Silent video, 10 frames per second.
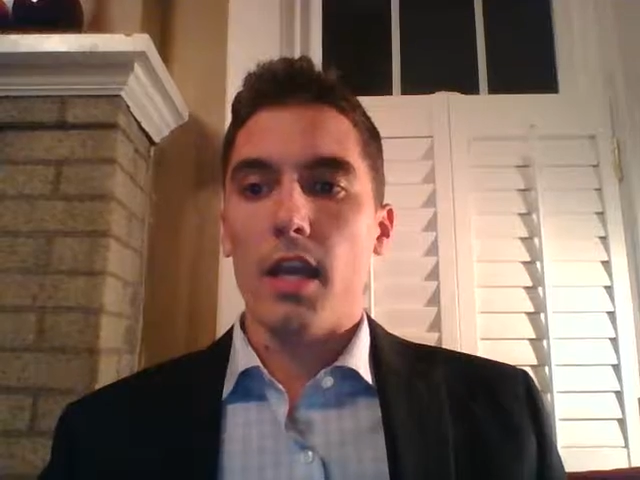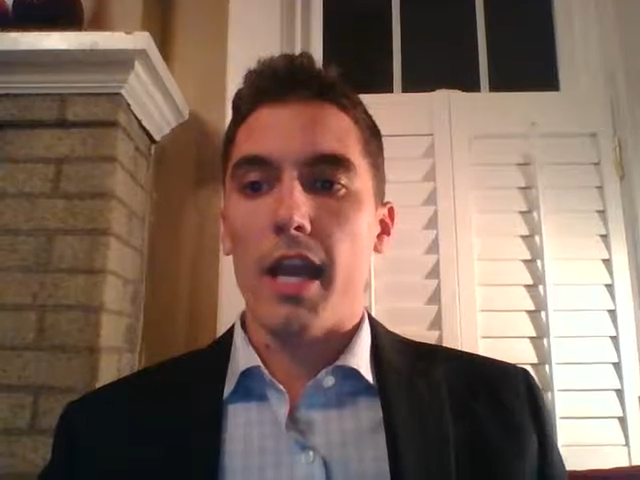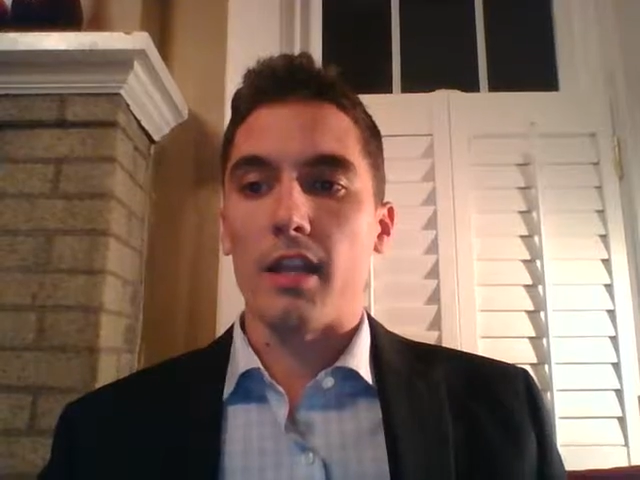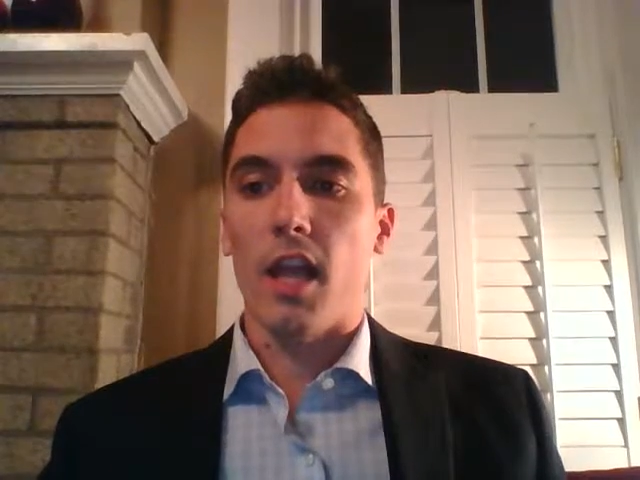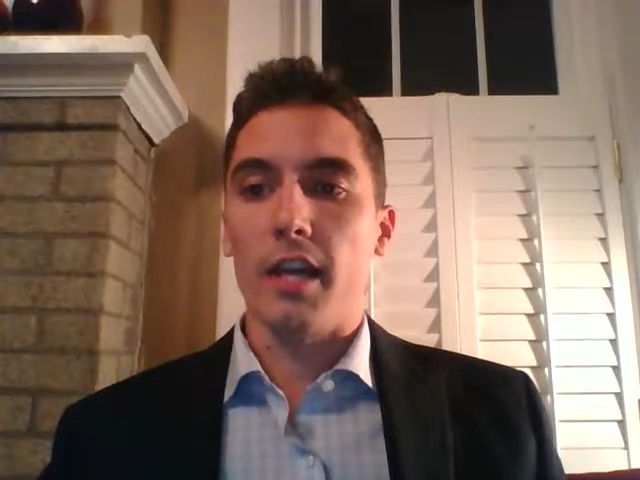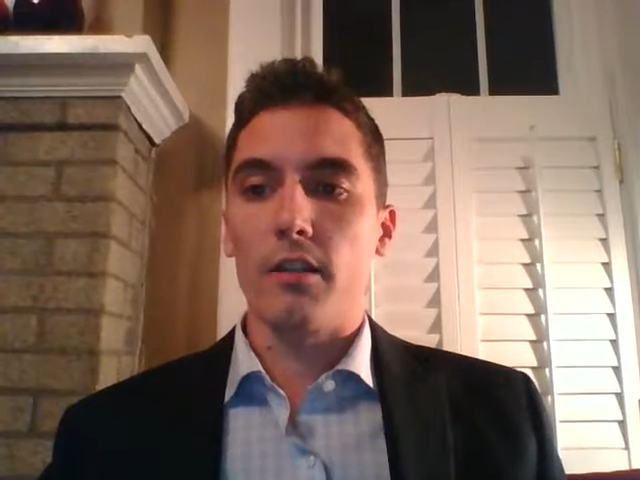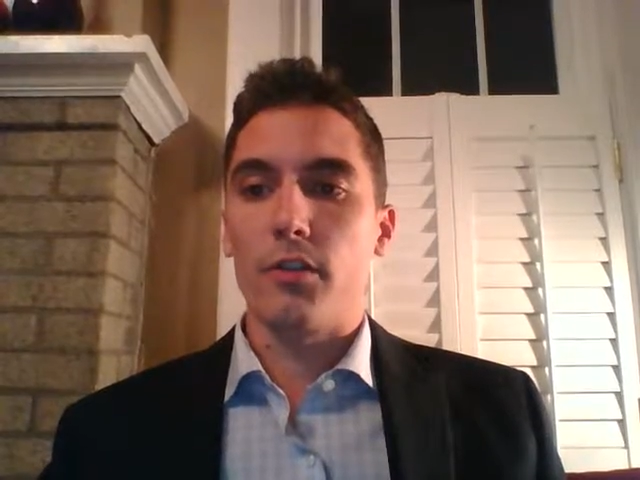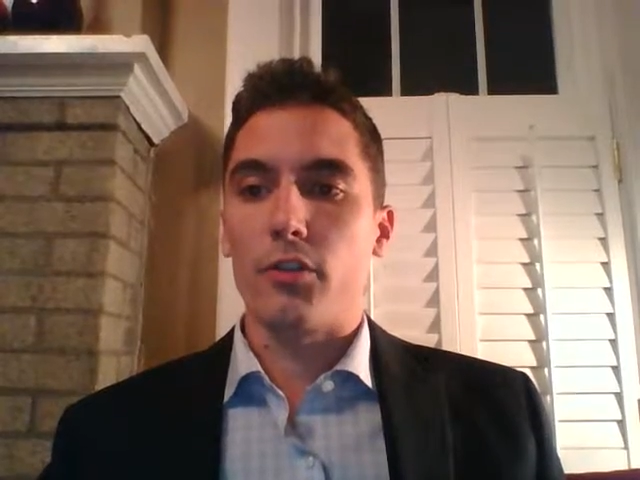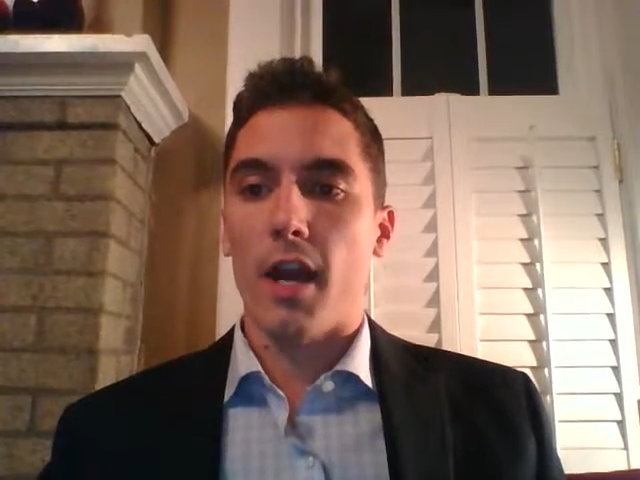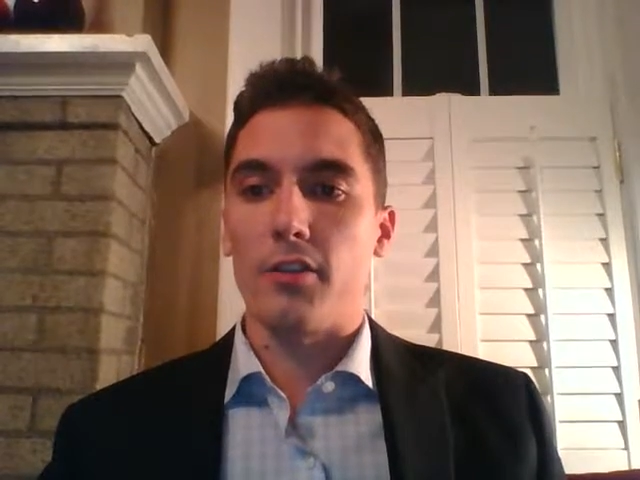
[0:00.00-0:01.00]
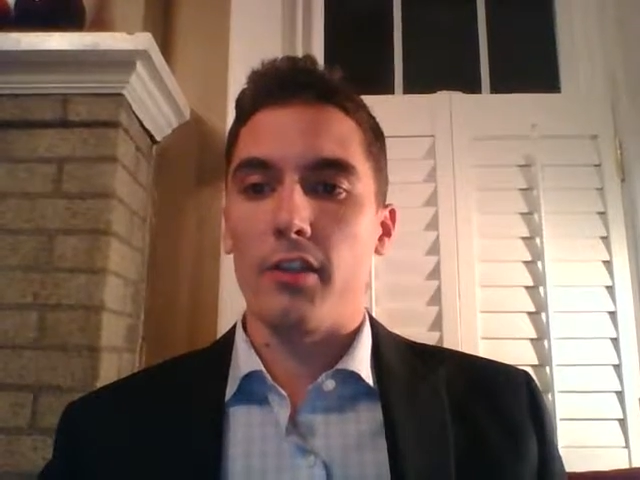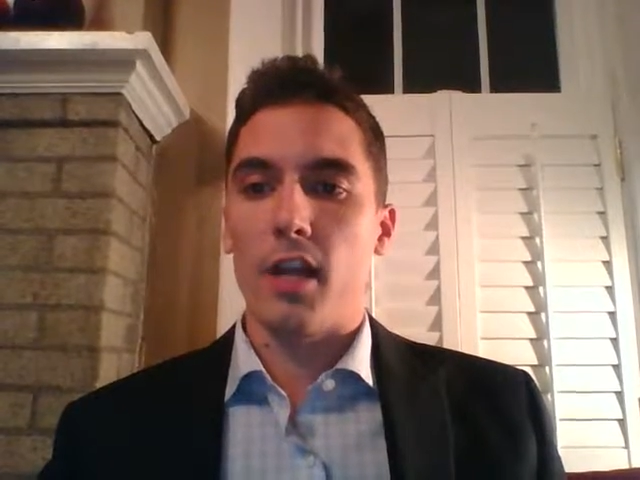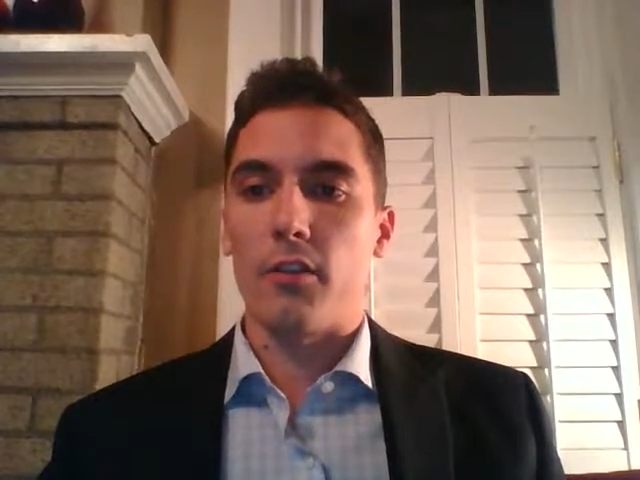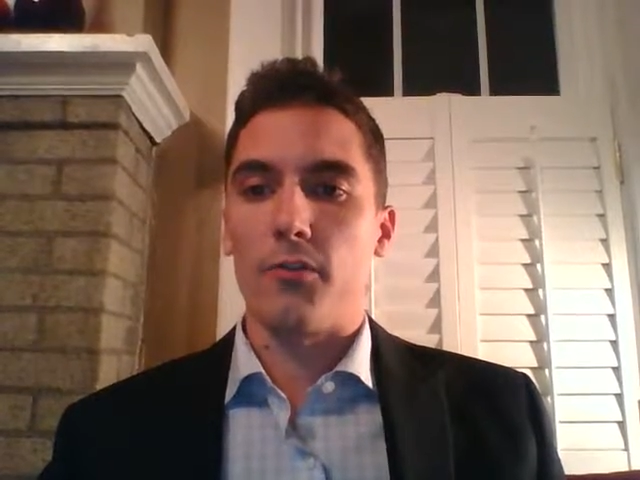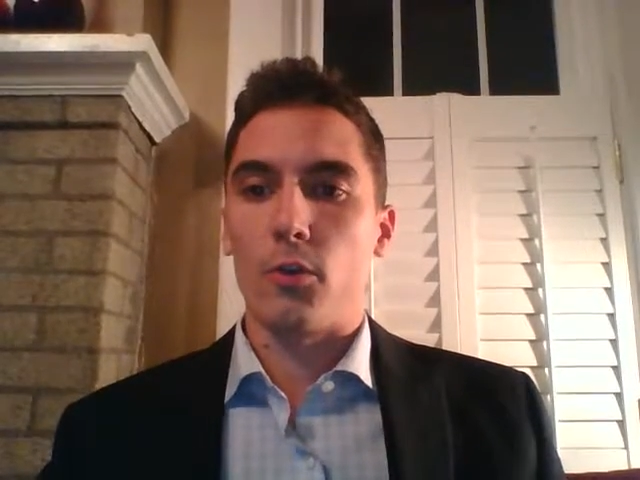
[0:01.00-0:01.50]
In light of the tragedy
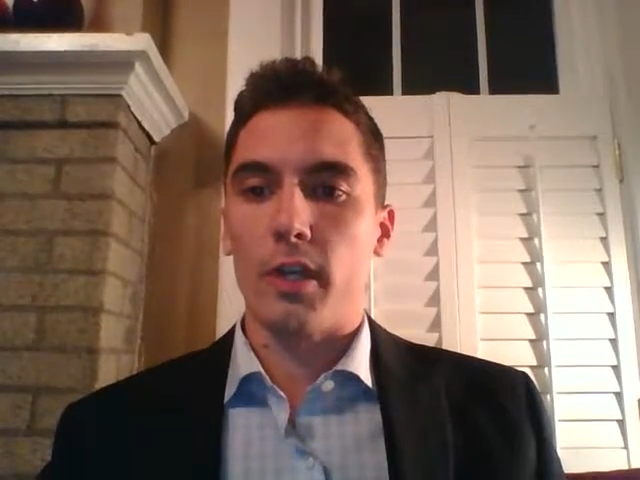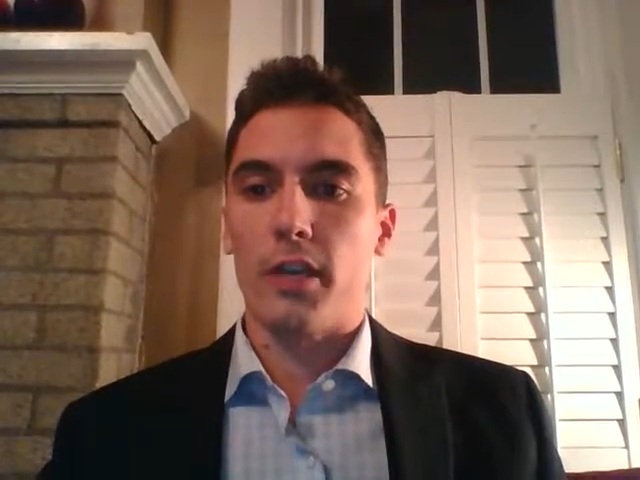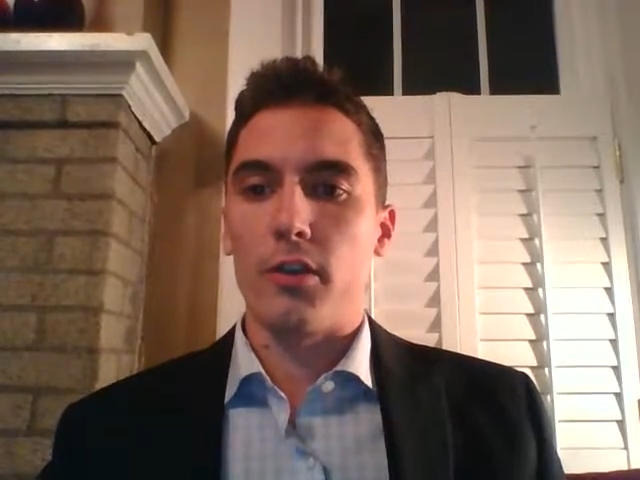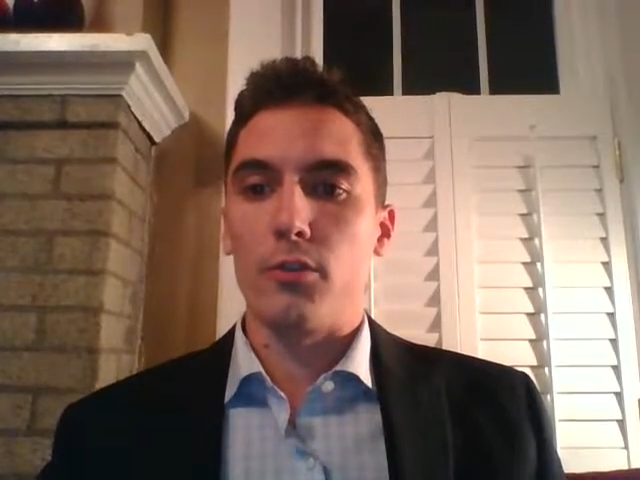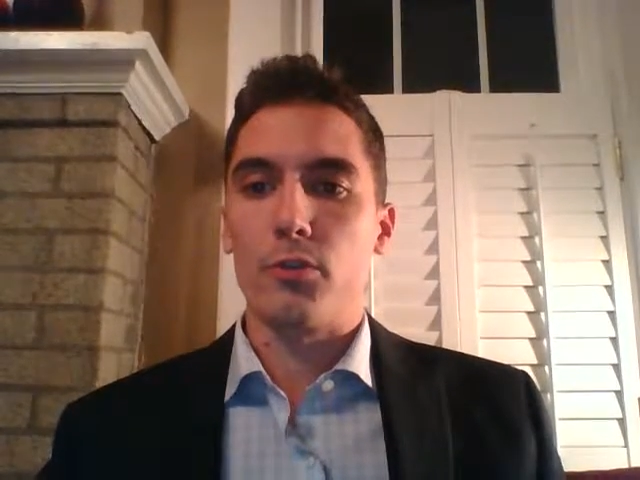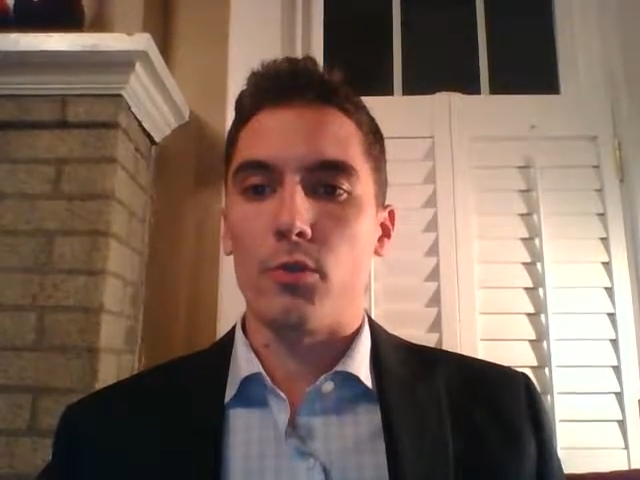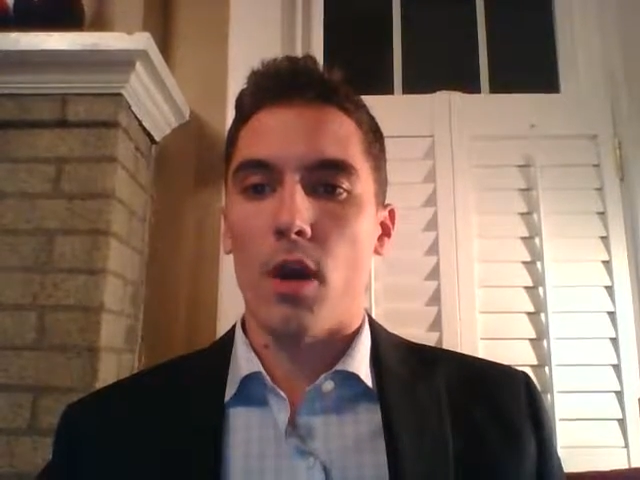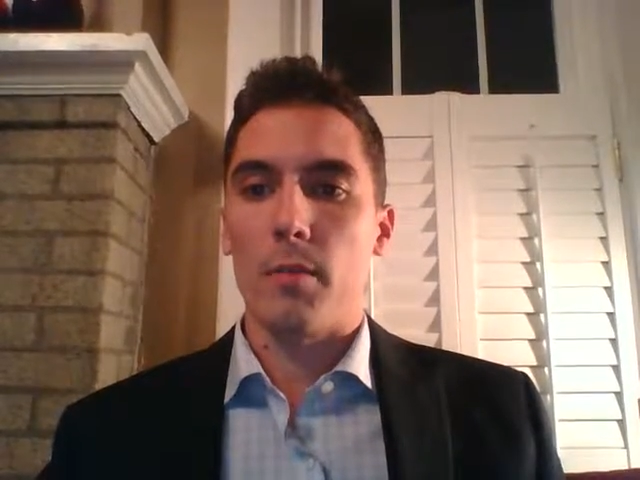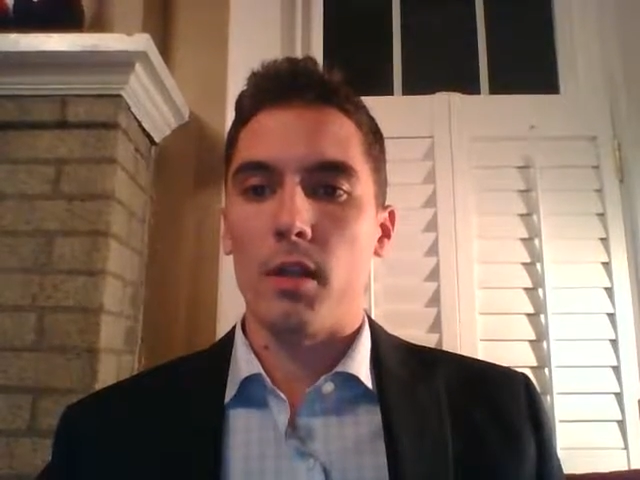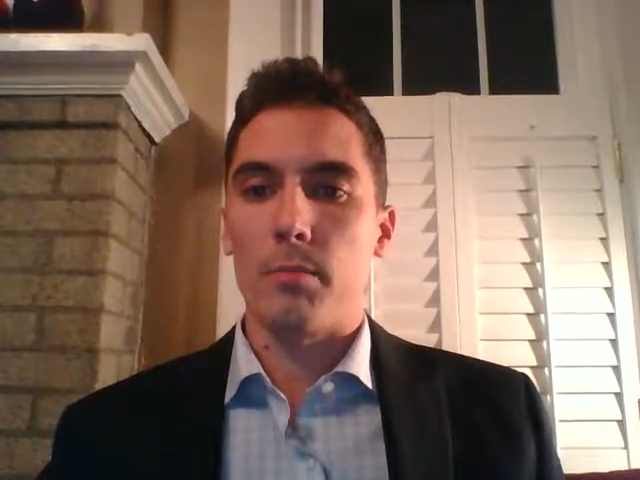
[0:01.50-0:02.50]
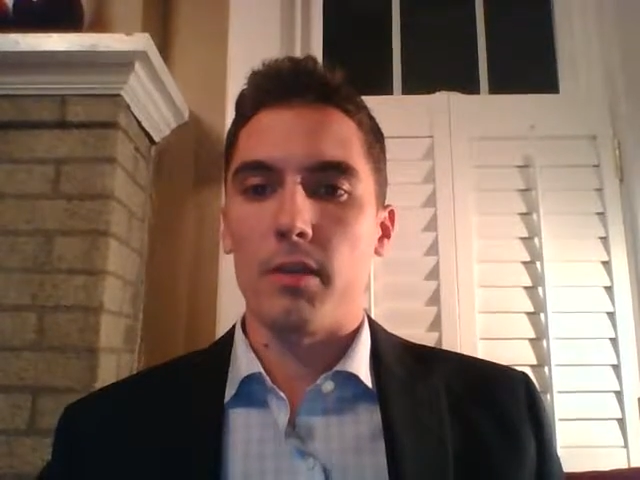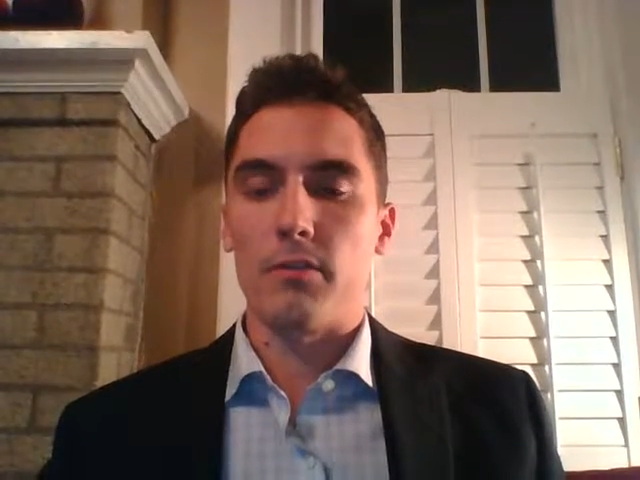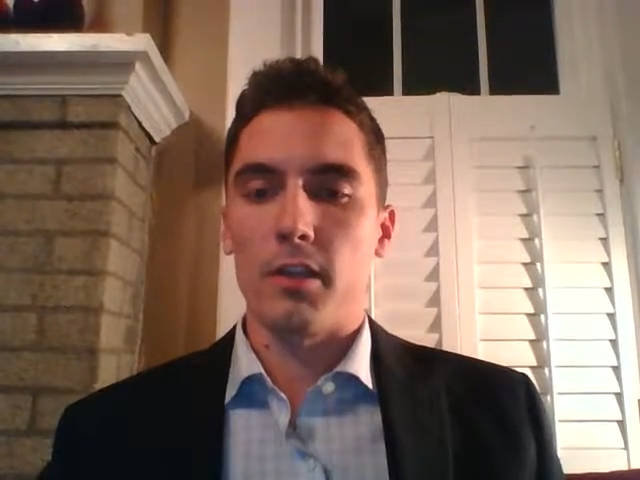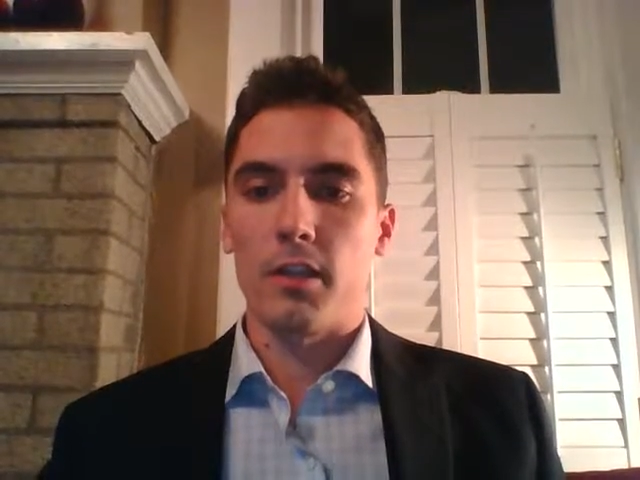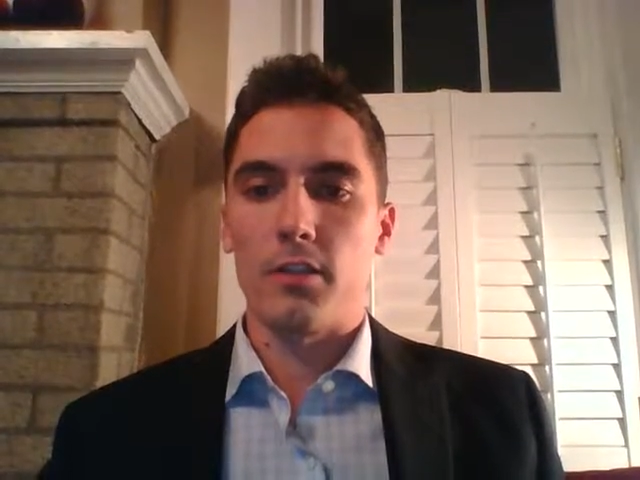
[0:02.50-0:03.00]
unfolding at the Neusquam Olympic
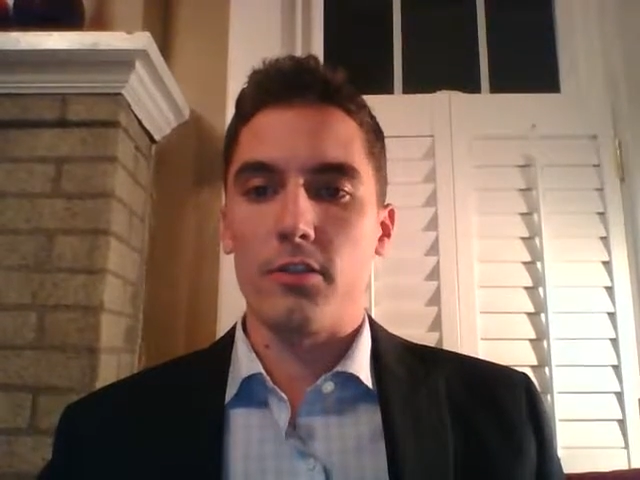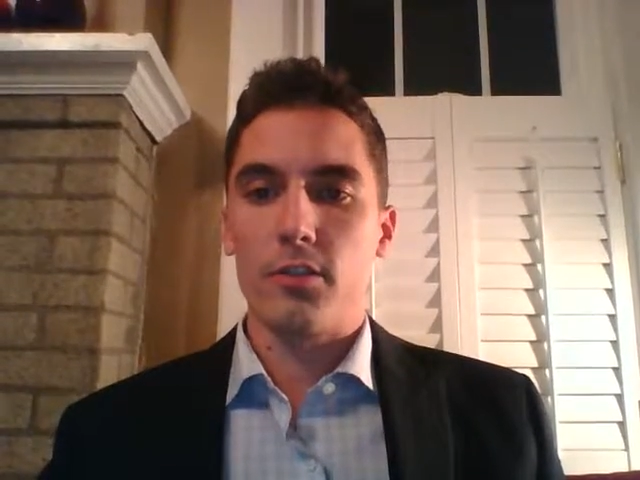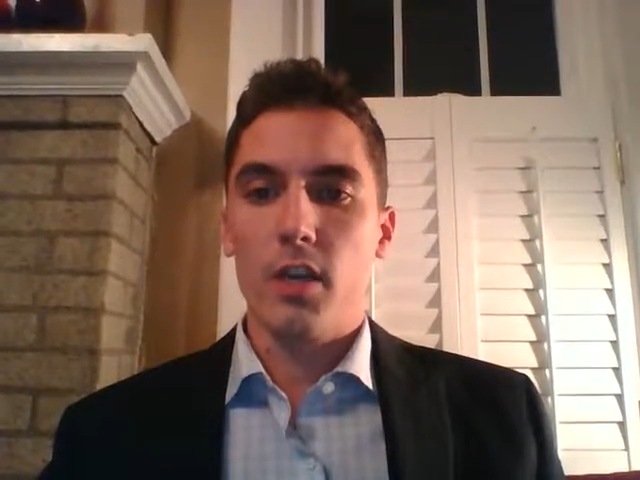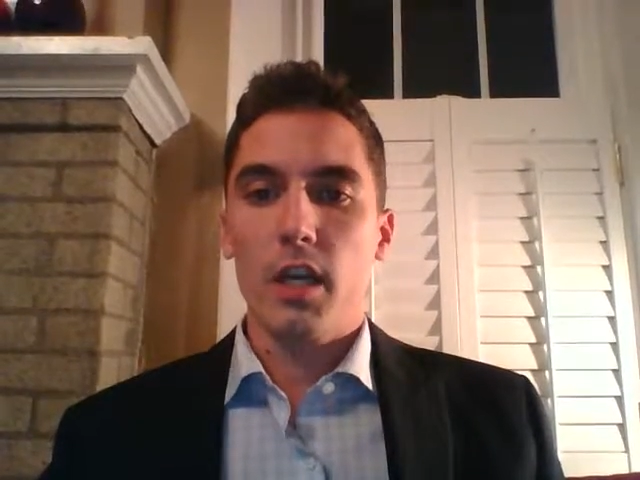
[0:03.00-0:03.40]
Village,